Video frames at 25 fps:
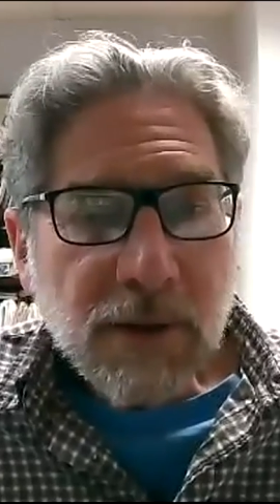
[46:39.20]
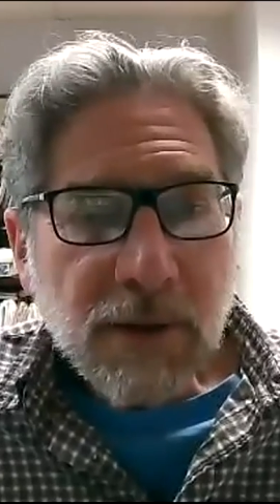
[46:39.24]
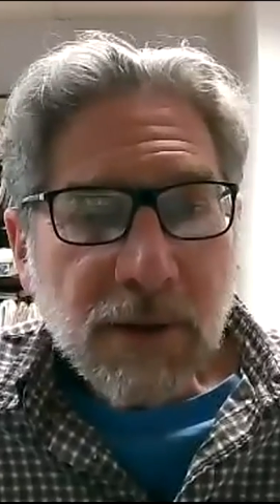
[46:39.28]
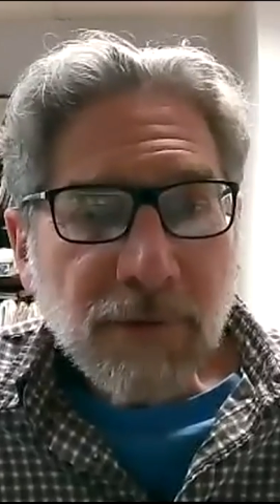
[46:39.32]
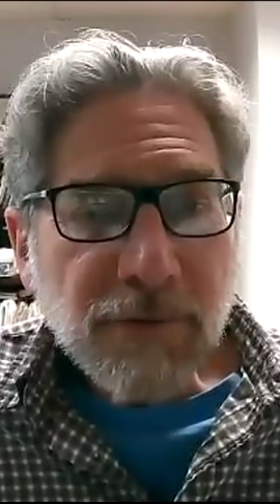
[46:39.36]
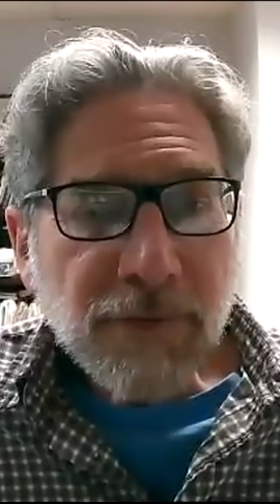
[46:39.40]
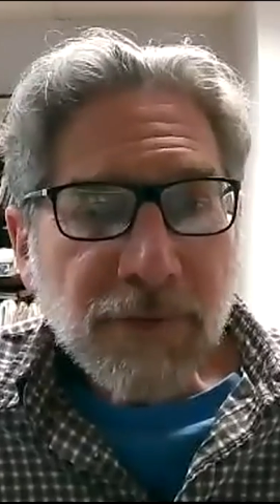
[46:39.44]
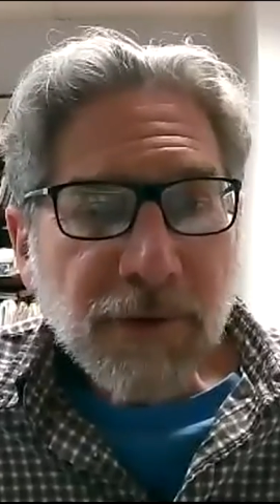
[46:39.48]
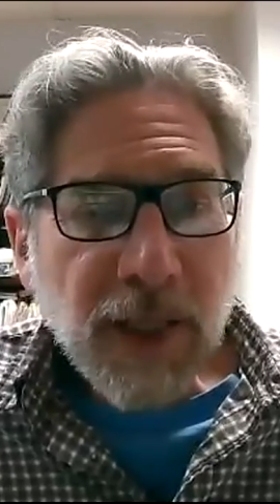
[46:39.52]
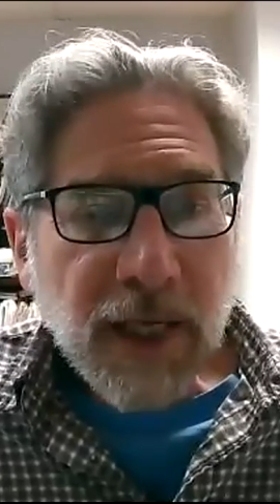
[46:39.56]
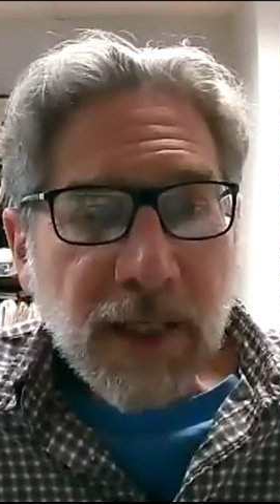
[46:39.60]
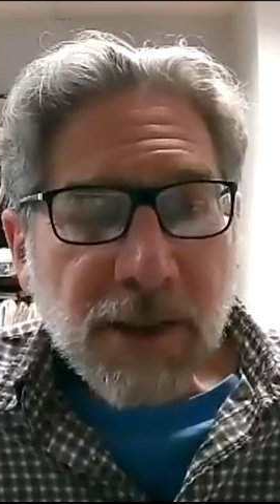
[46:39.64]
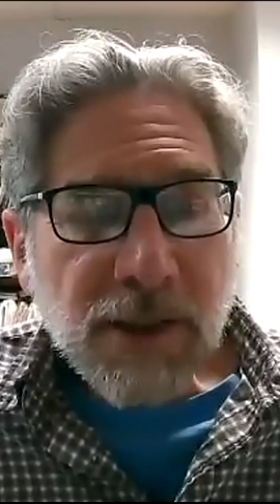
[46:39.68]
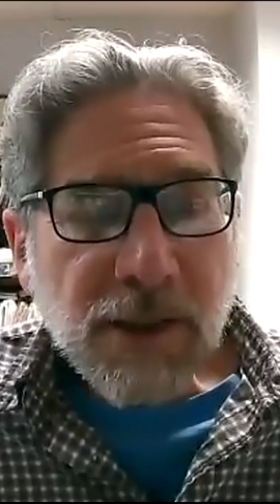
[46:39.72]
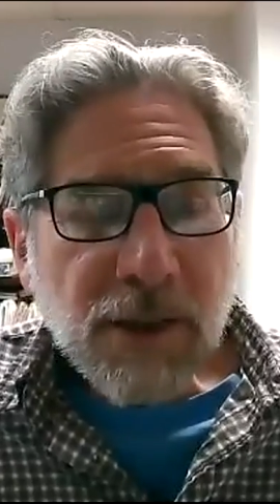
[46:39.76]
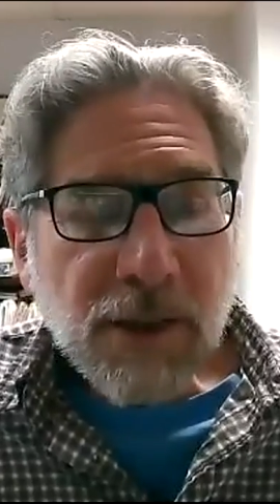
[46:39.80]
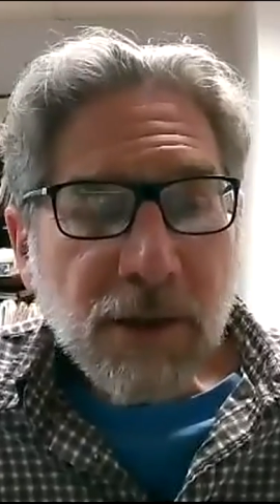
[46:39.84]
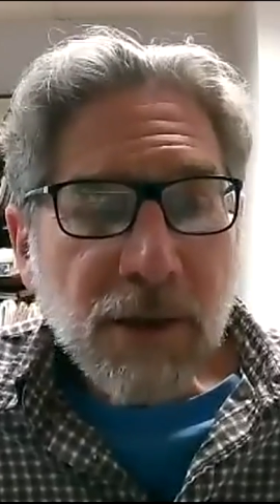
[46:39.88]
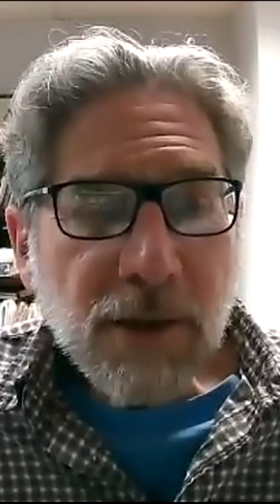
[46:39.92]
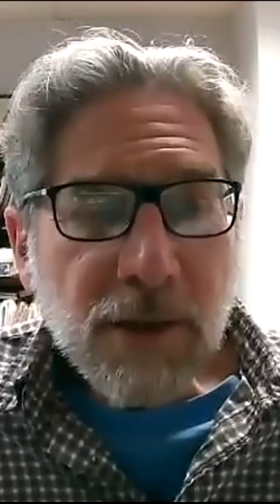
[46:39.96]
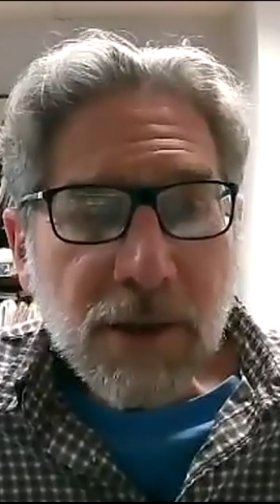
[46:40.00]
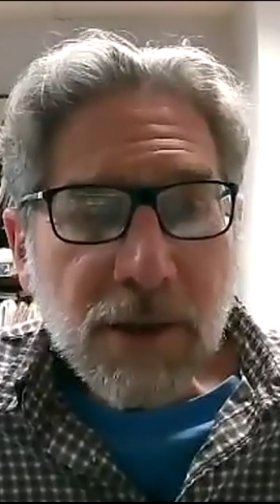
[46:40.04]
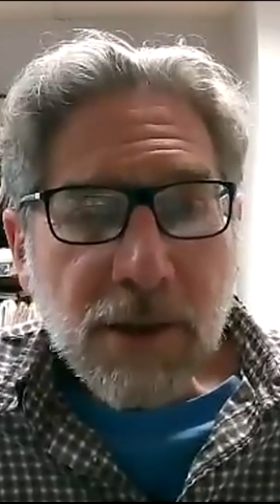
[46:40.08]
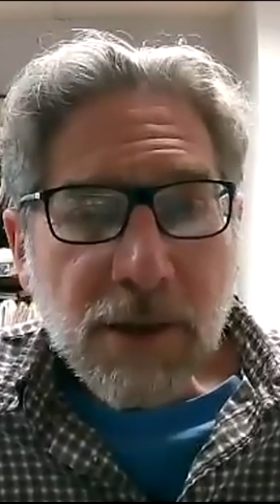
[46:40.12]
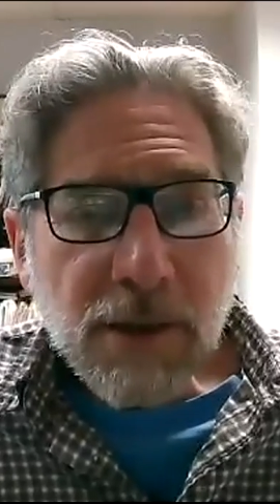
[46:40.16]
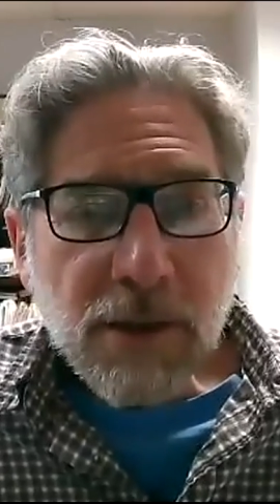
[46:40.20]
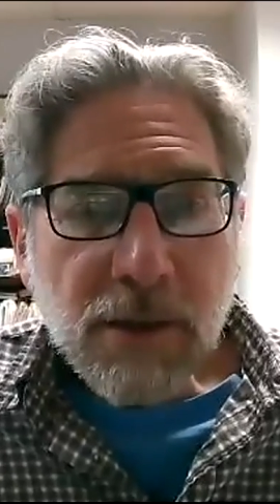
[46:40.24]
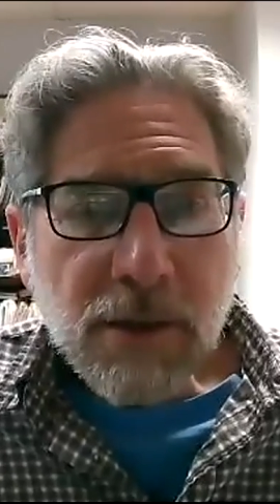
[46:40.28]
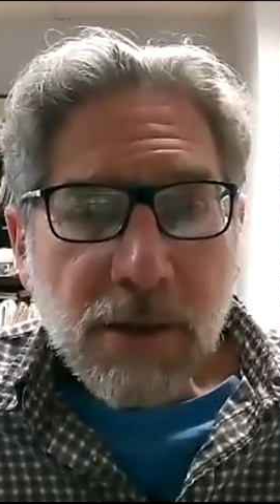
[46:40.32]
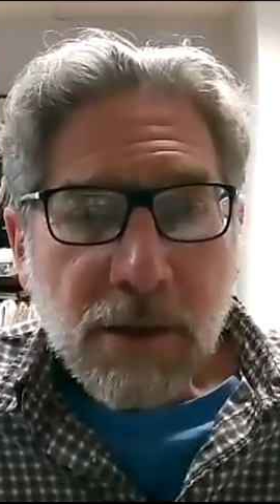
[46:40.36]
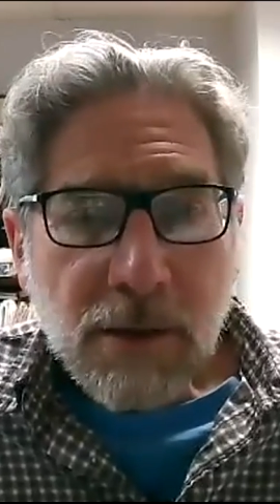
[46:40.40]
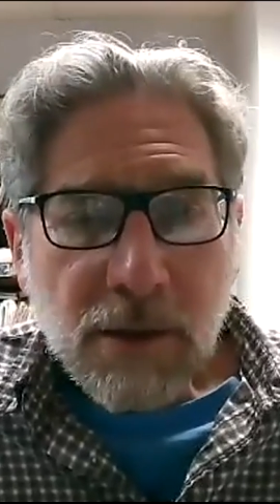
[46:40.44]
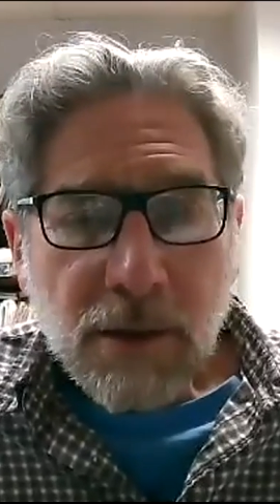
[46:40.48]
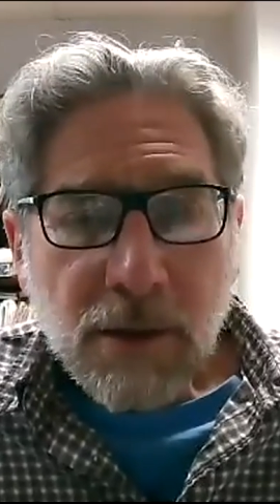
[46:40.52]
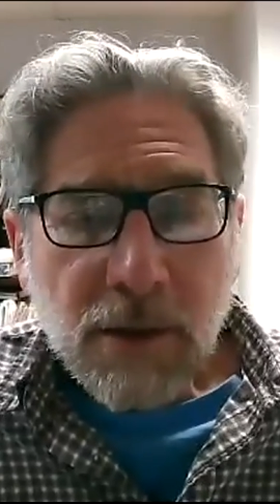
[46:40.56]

the Flexners